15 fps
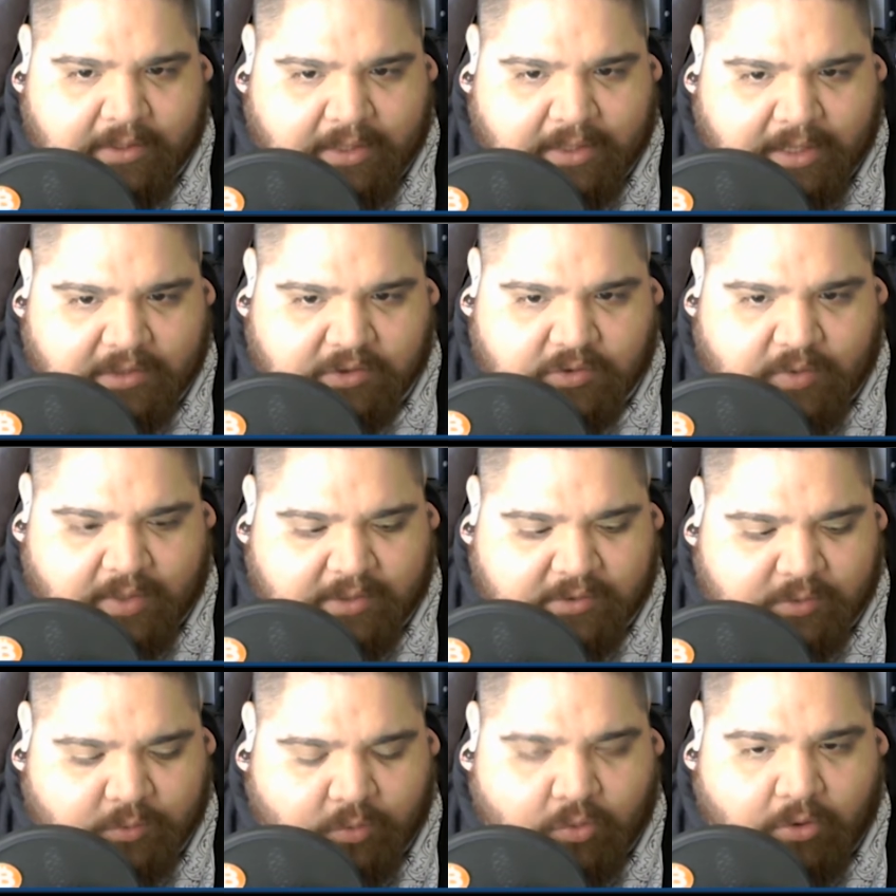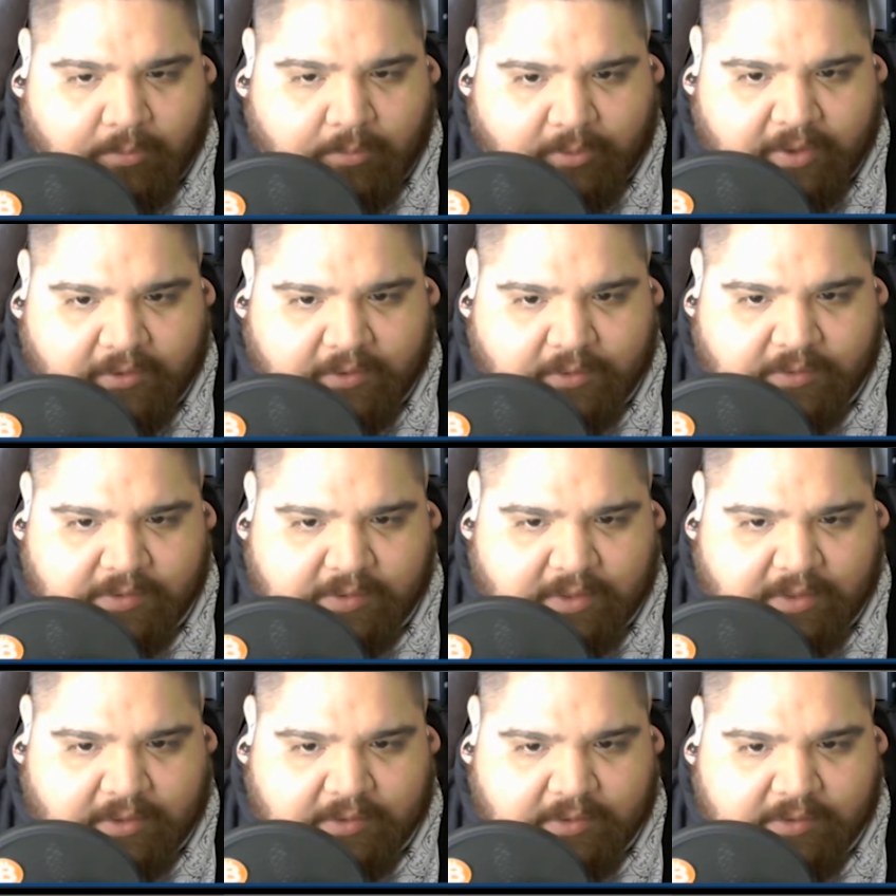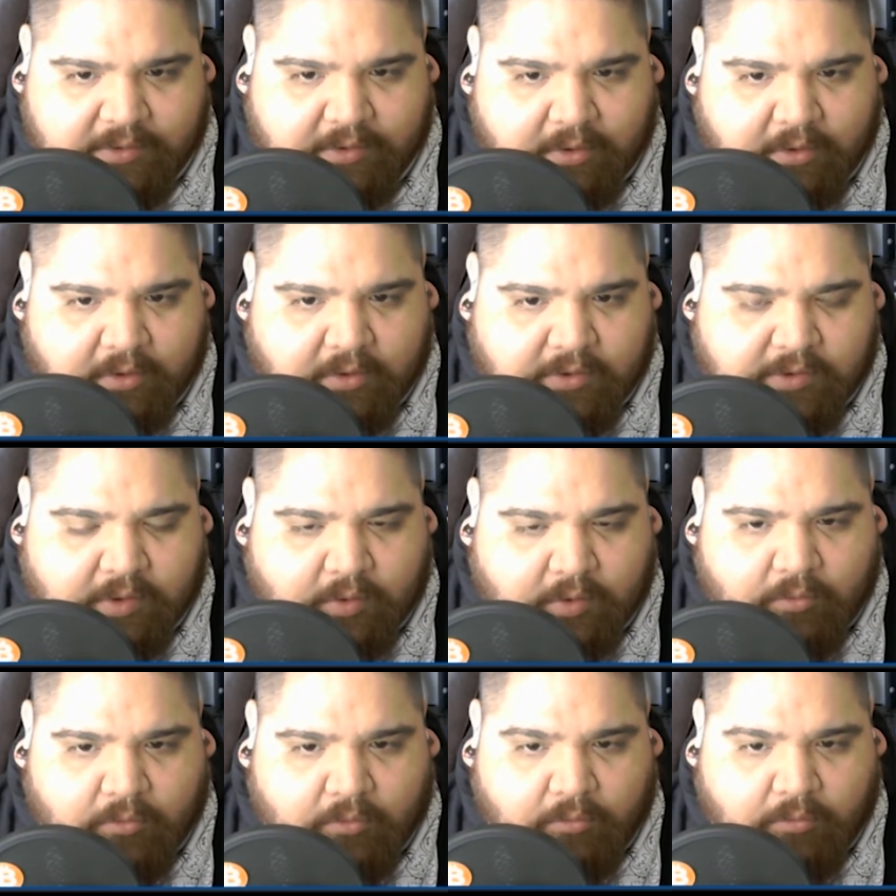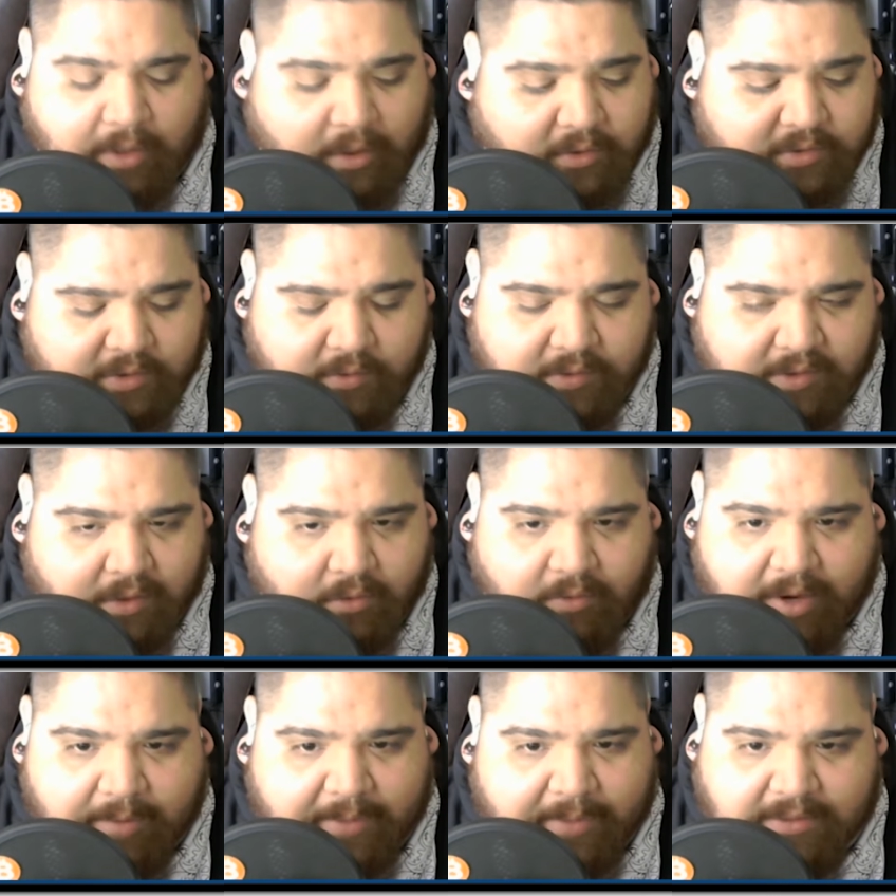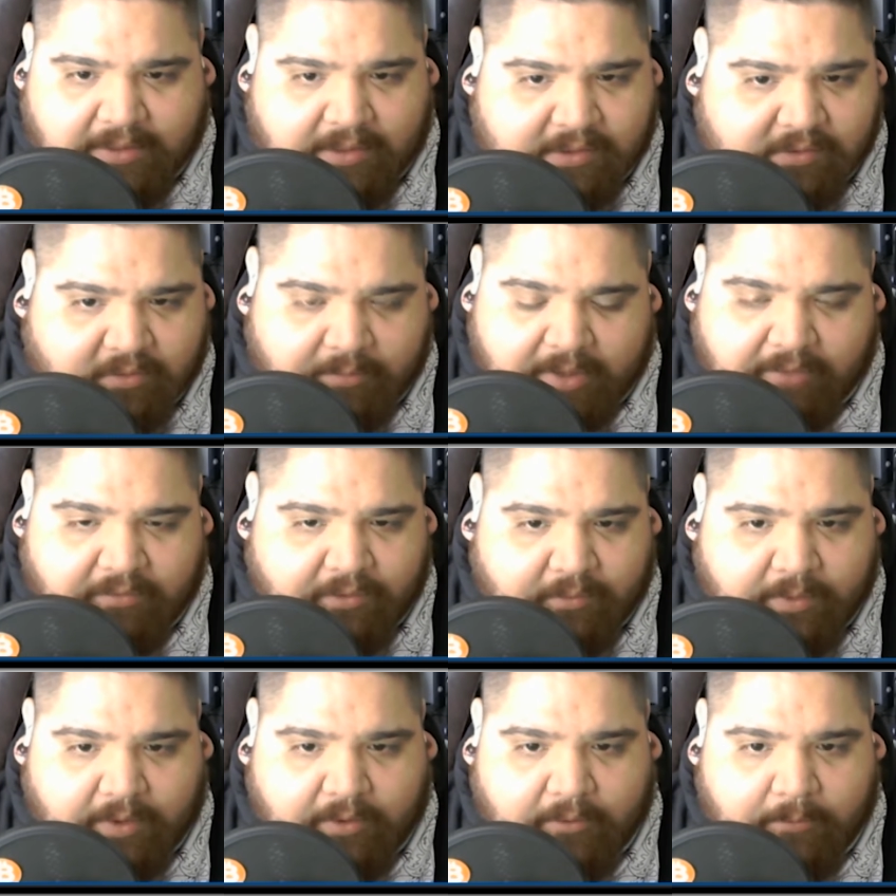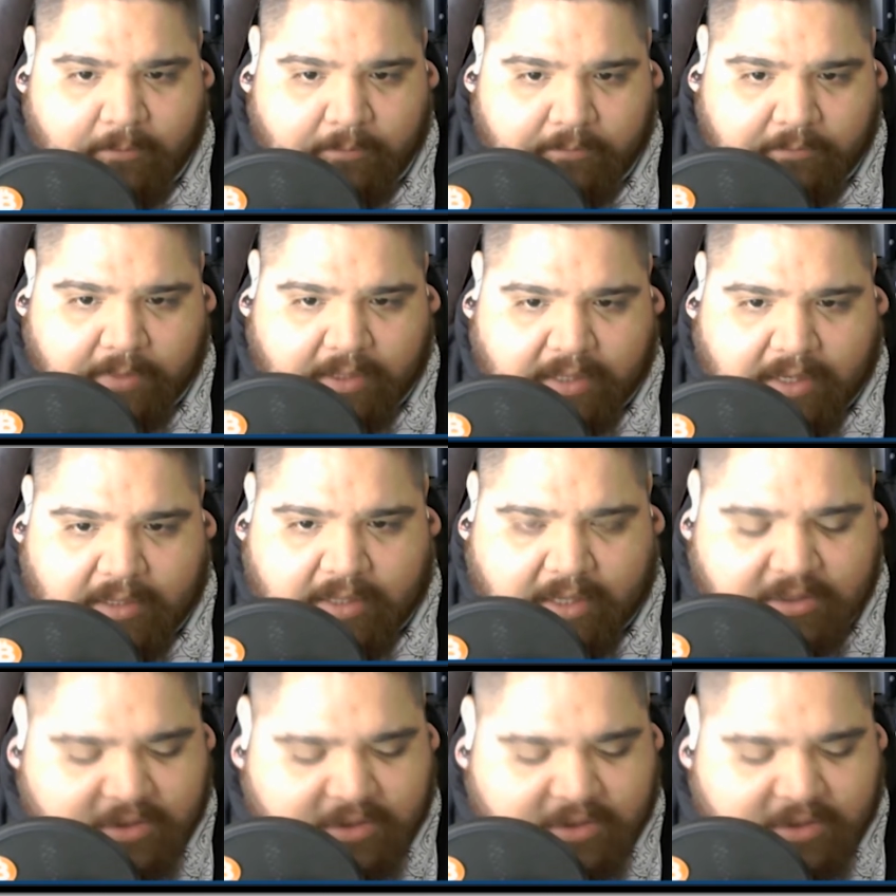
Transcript: is trying to incorporate those things. So what I'll do is I'll grab ideas from everywhere. Like I